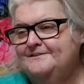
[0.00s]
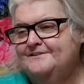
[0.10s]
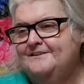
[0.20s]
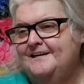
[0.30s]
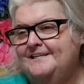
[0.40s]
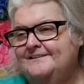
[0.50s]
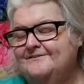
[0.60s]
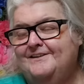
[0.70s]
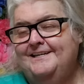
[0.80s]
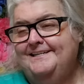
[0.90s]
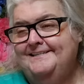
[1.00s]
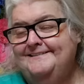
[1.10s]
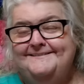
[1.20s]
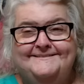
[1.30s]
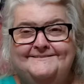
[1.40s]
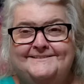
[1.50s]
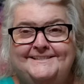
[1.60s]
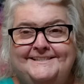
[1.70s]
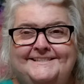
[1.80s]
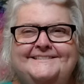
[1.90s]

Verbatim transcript: just like, what? What?